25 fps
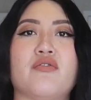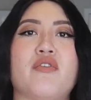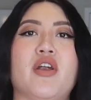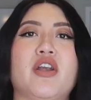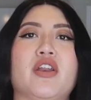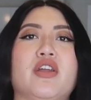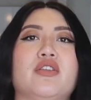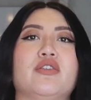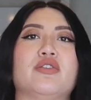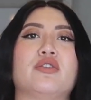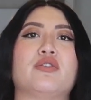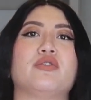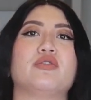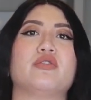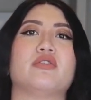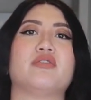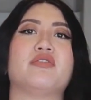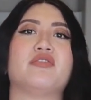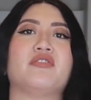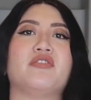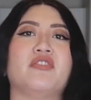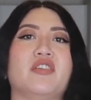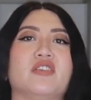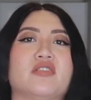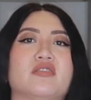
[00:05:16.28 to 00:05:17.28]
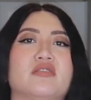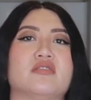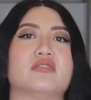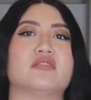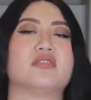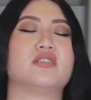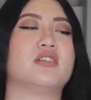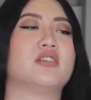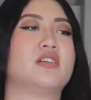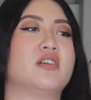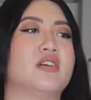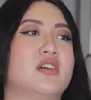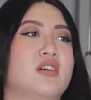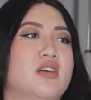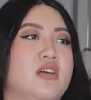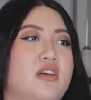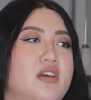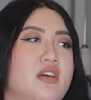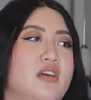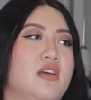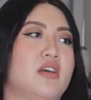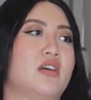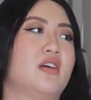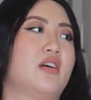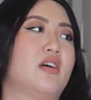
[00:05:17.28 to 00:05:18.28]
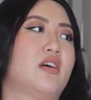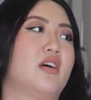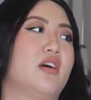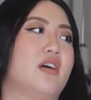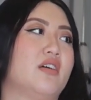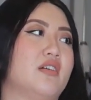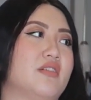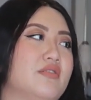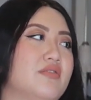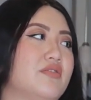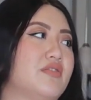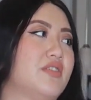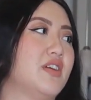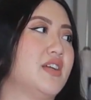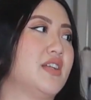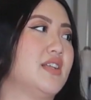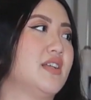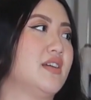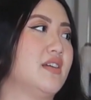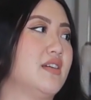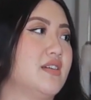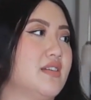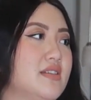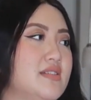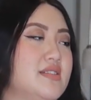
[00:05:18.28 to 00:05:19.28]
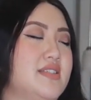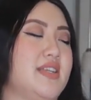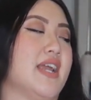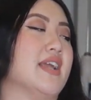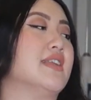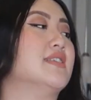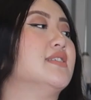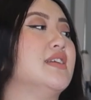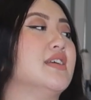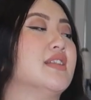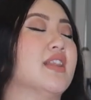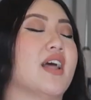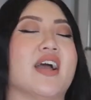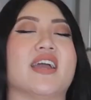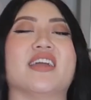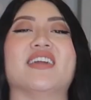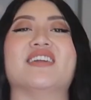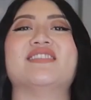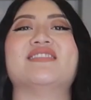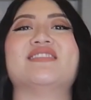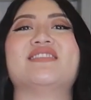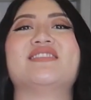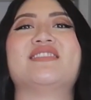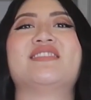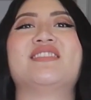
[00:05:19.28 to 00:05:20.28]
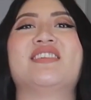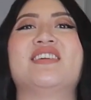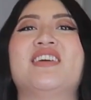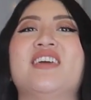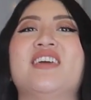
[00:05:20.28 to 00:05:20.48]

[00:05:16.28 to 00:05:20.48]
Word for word: running through a field of dandelions